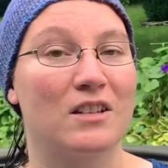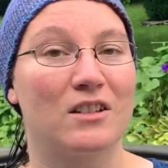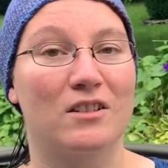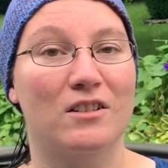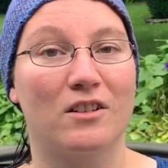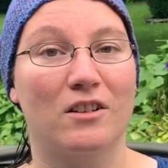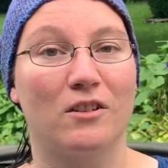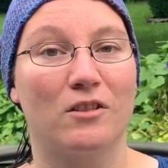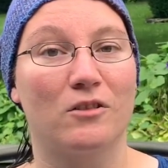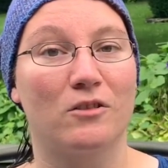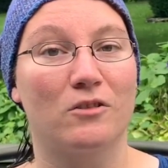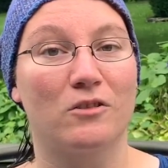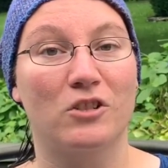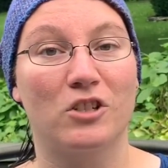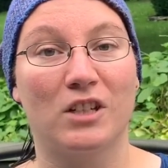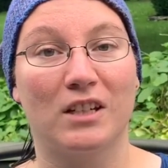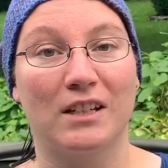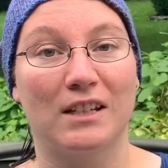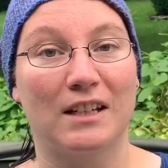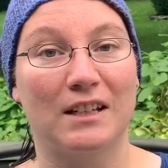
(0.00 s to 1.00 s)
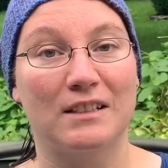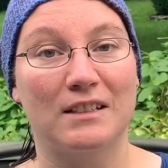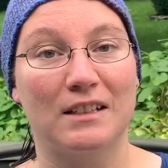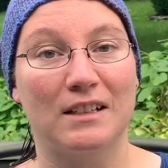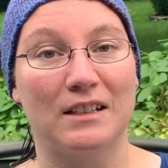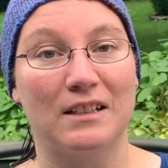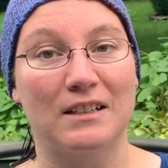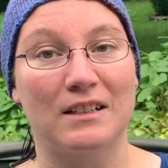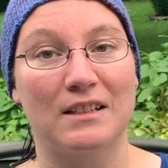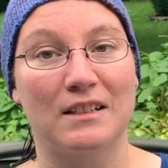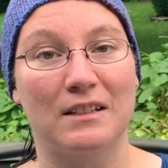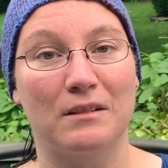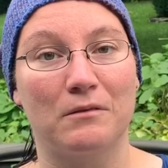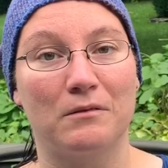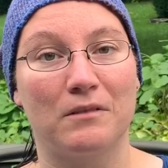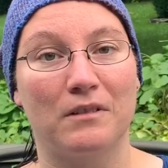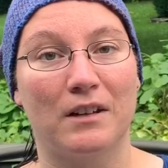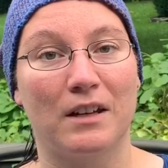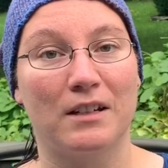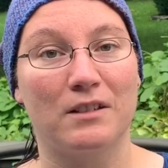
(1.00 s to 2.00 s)
So she connected us,
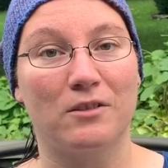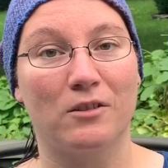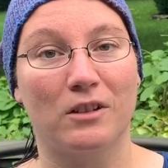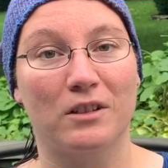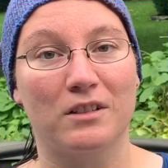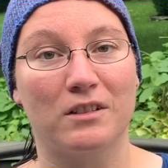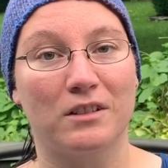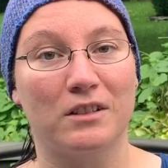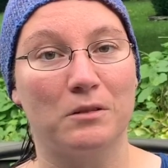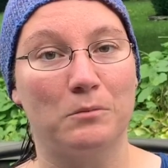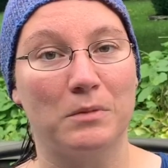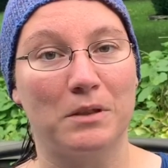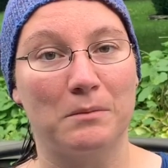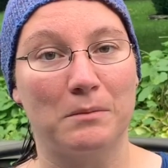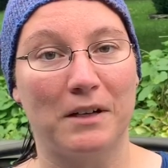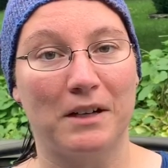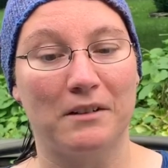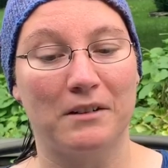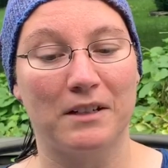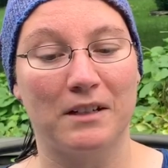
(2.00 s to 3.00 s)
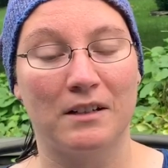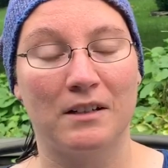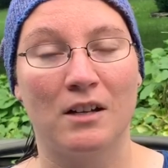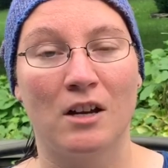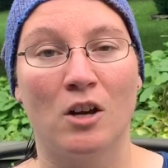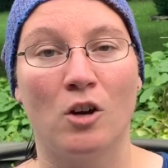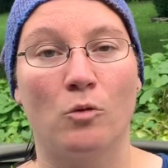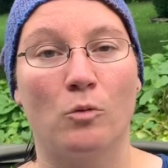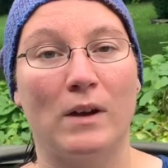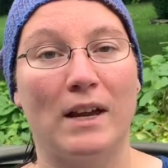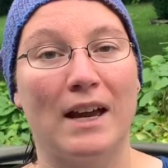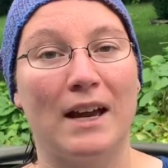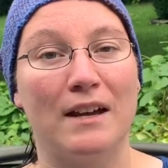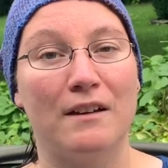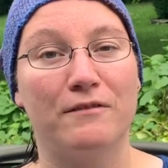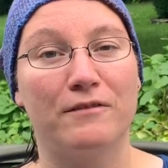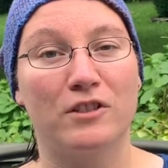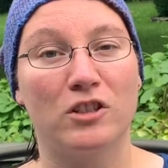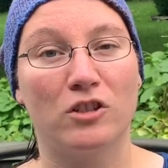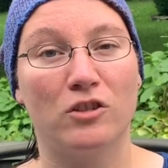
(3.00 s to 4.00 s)
and I talked a little bit about it. We
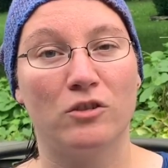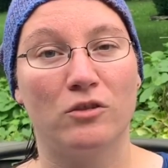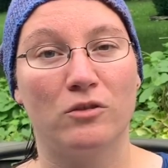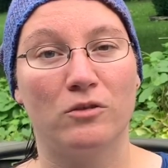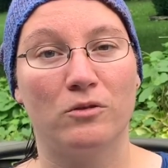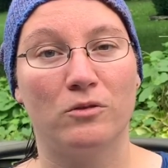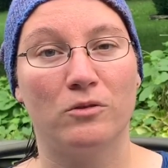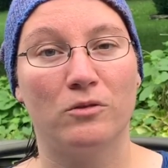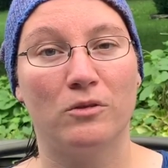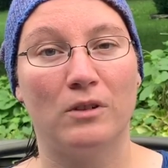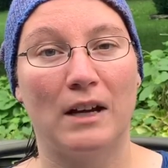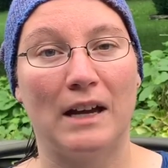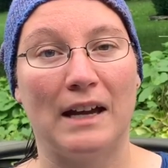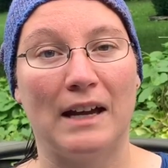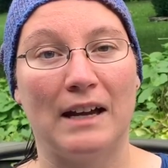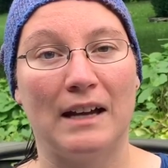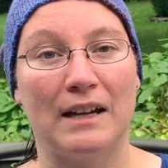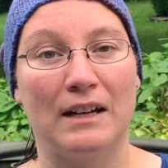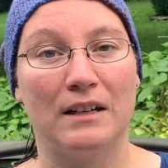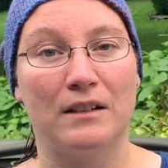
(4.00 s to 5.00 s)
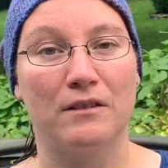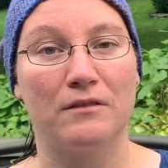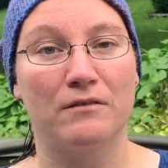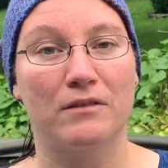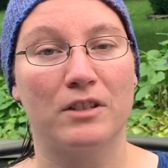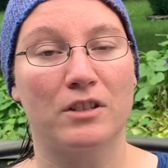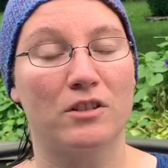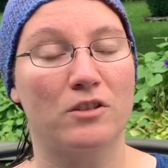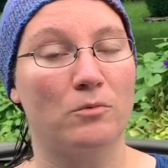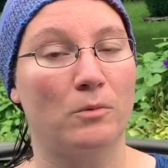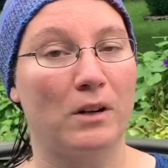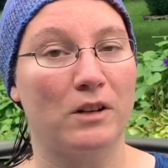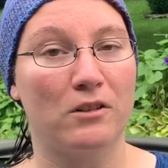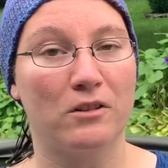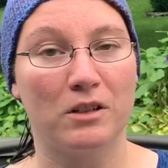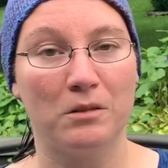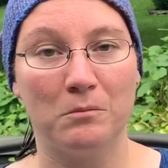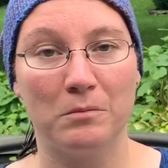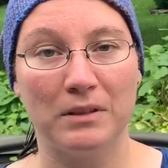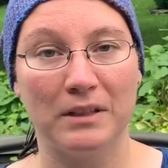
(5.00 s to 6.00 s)
have to have the
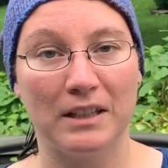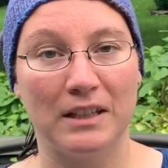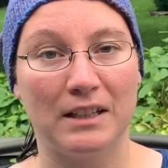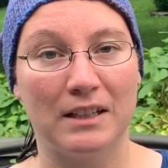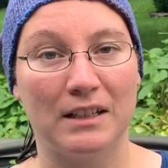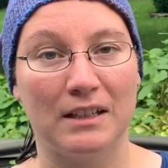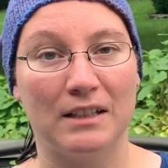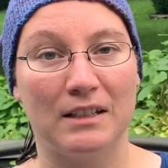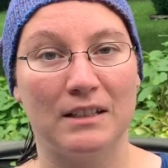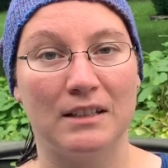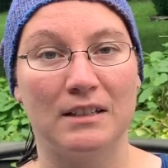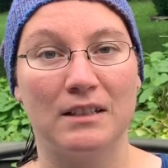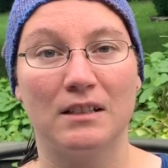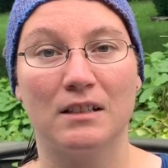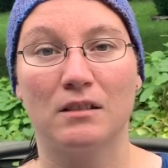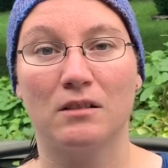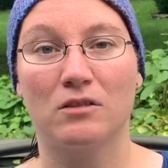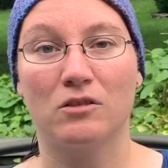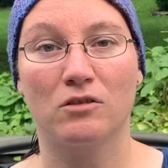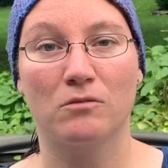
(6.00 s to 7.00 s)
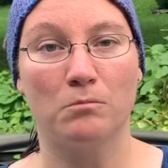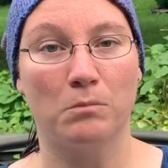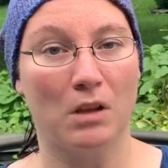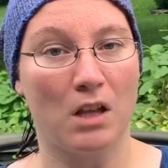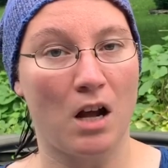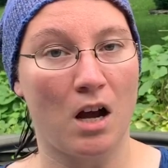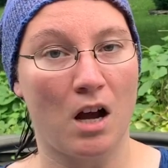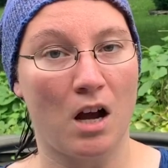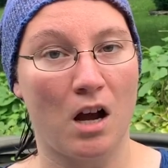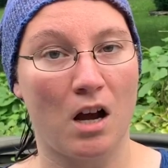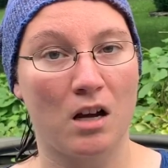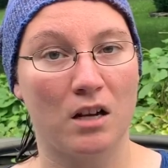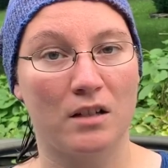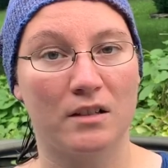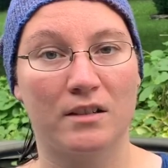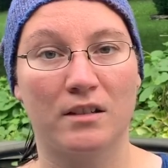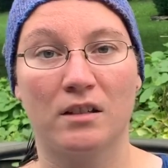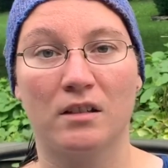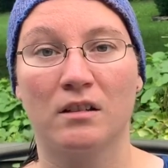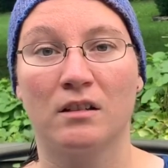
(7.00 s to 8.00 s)
sweater completed,
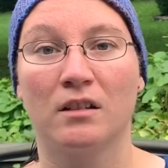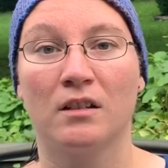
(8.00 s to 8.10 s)
blocked,